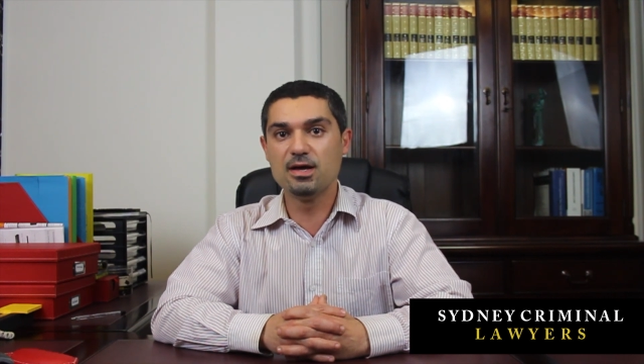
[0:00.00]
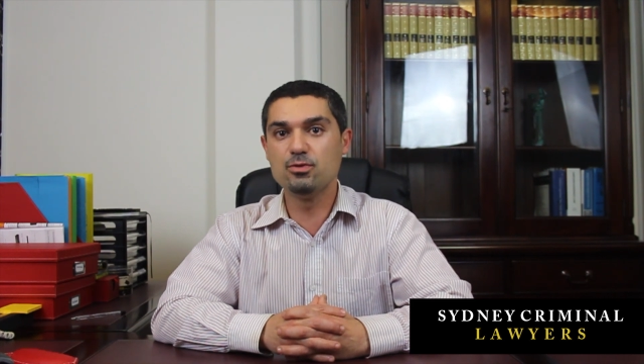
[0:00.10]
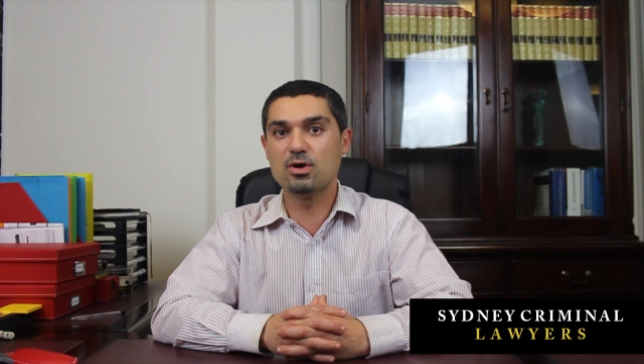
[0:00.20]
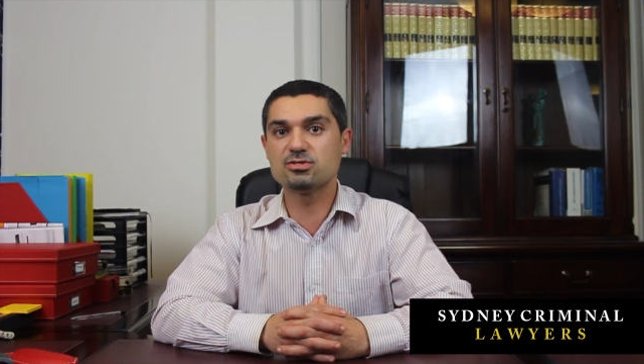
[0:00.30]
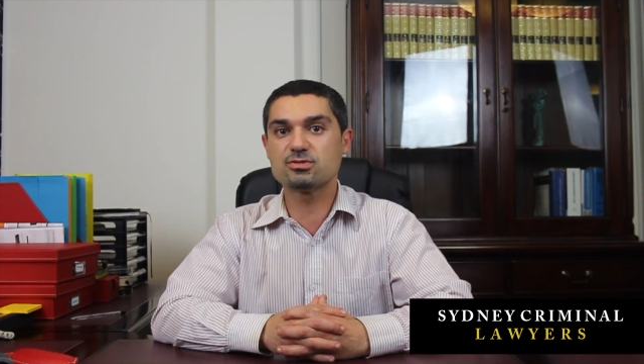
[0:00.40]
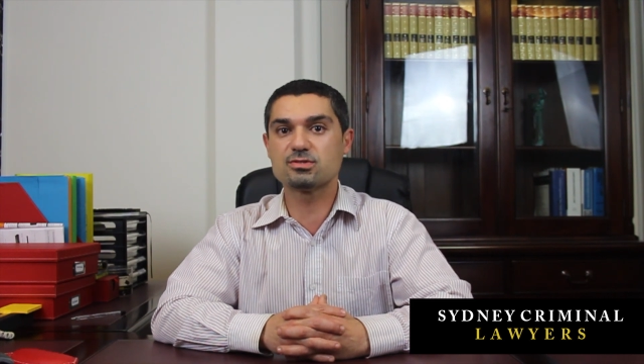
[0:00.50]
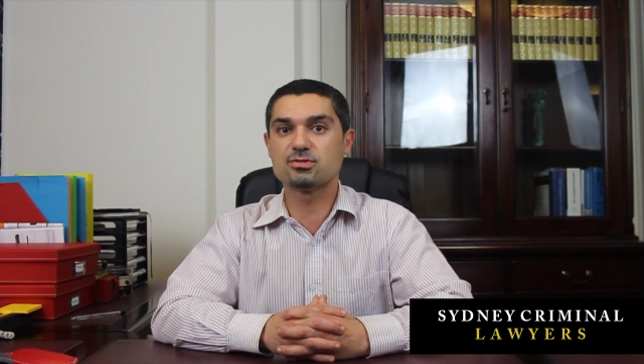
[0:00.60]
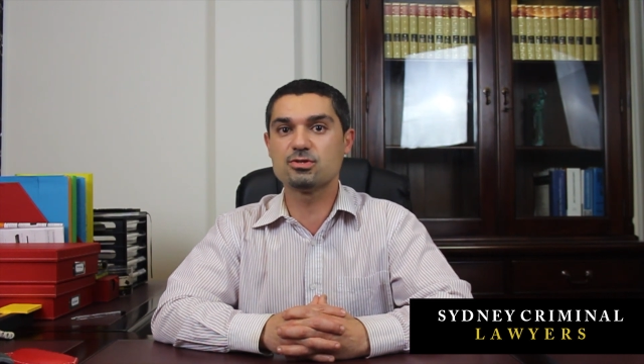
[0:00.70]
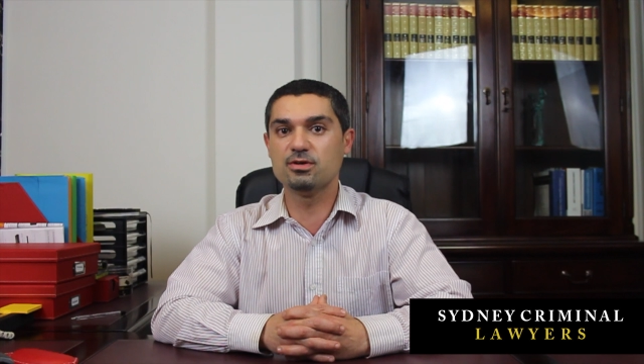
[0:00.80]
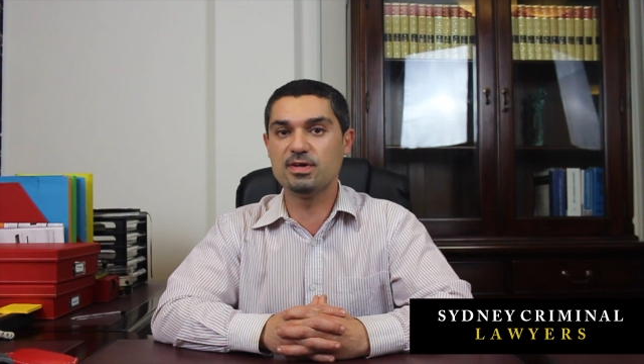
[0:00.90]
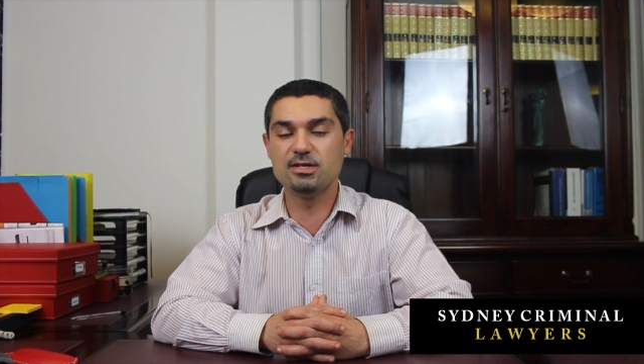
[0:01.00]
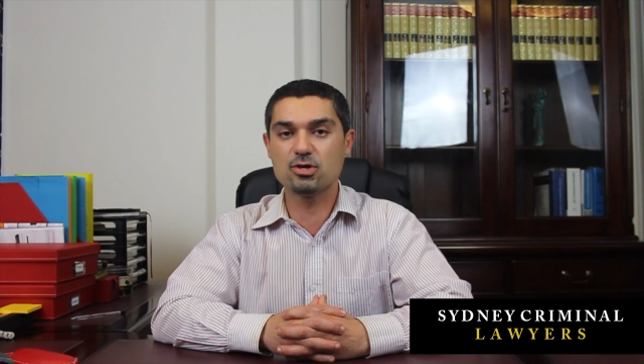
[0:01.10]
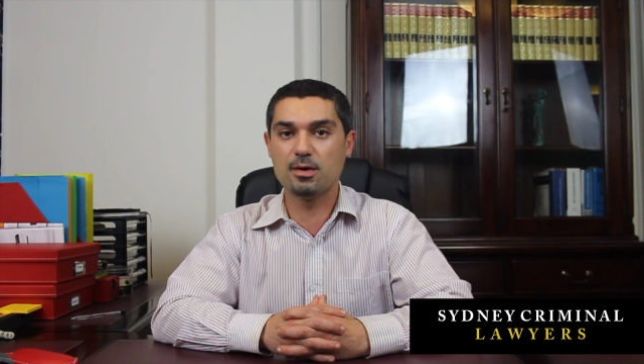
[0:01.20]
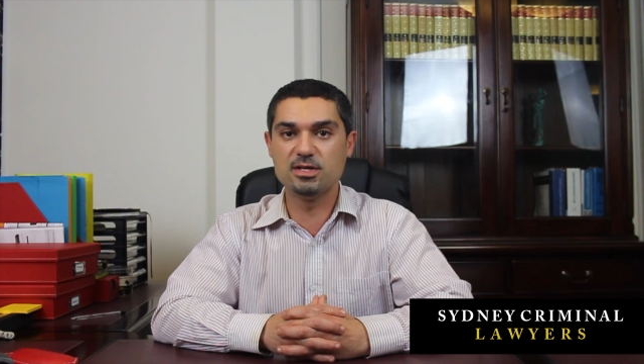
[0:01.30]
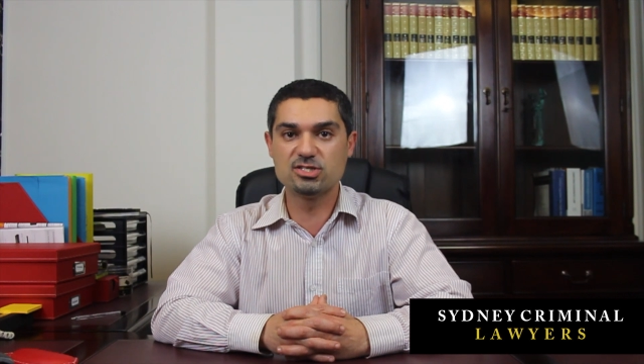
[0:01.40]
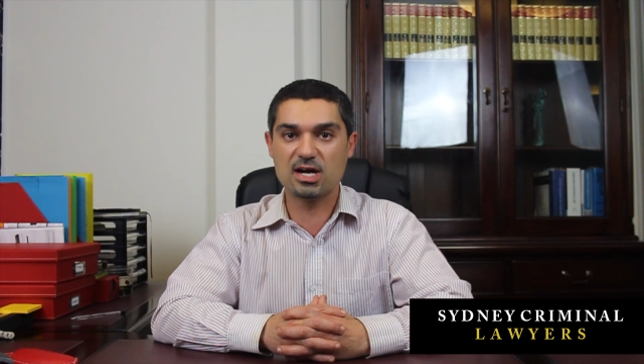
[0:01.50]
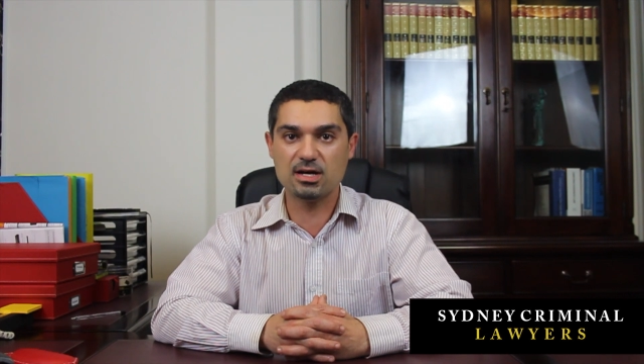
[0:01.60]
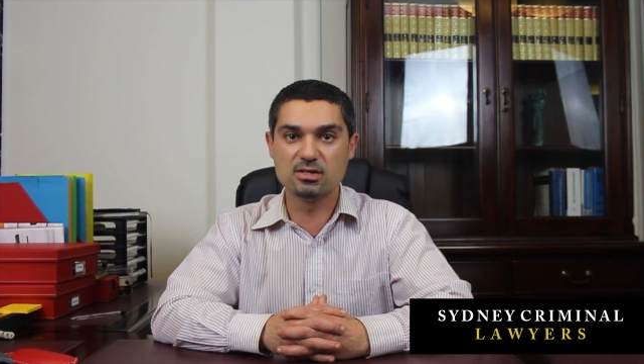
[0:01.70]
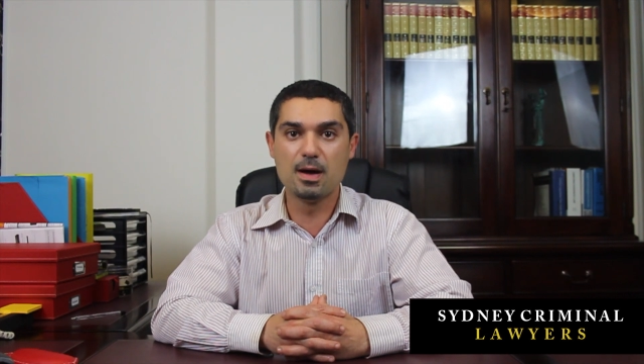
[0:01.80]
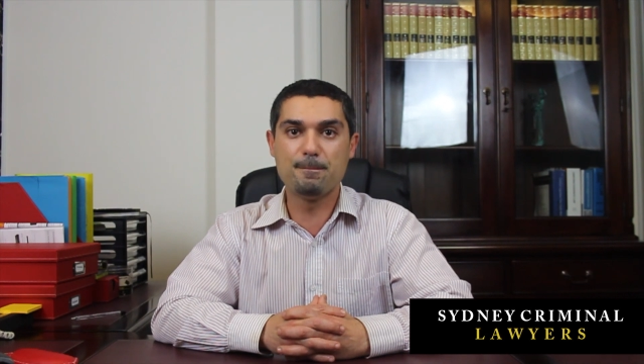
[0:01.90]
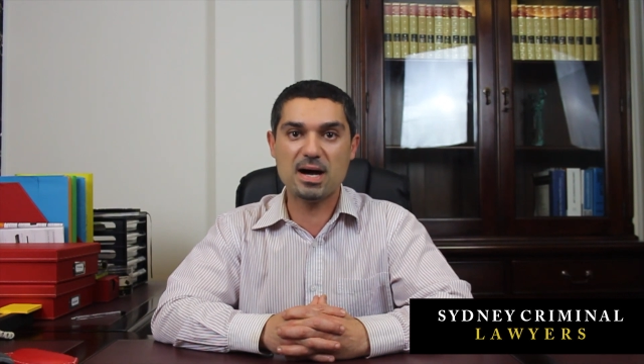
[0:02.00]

You won't serve any time in jail.